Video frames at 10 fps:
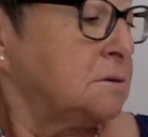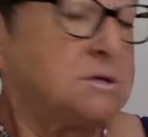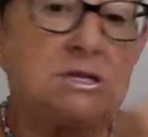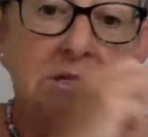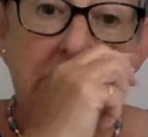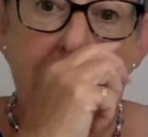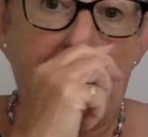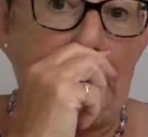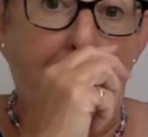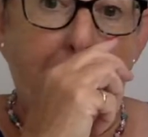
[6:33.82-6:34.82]
just in
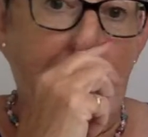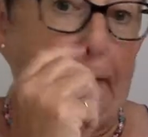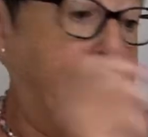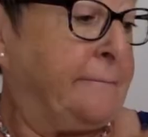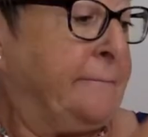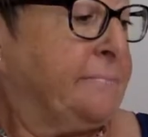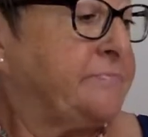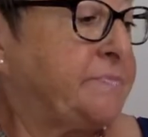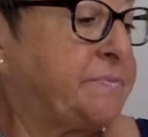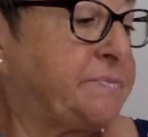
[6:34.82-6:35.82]
there
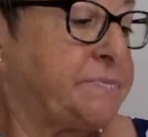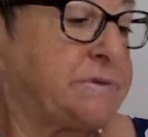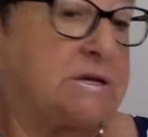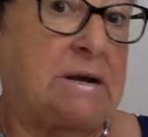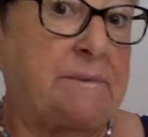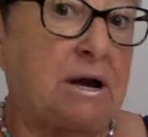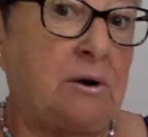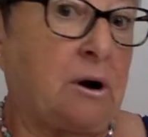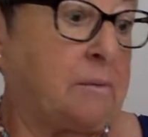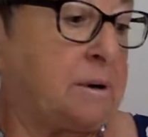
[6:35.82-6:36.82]
to let me know
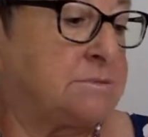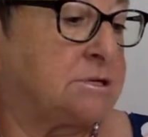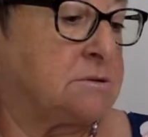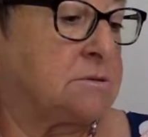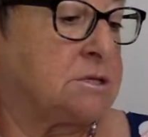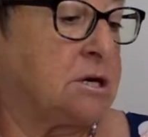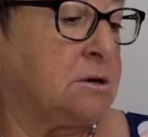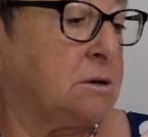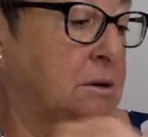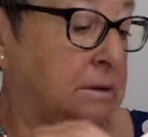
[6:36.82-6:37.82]
where I'm up to.
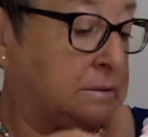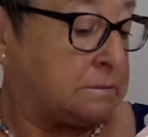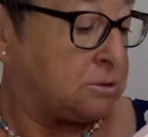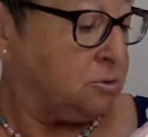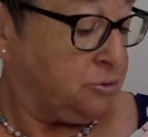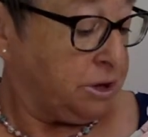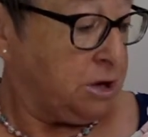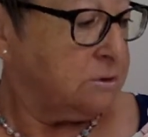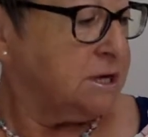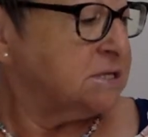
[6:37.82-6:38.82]
So,
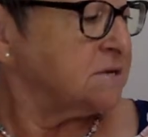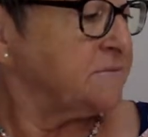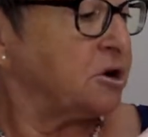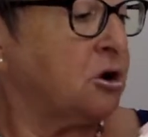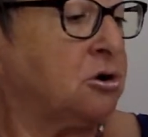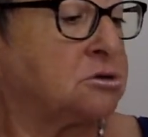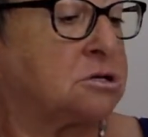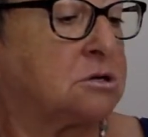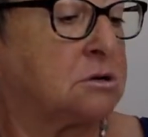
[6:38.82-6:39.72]
although these have got,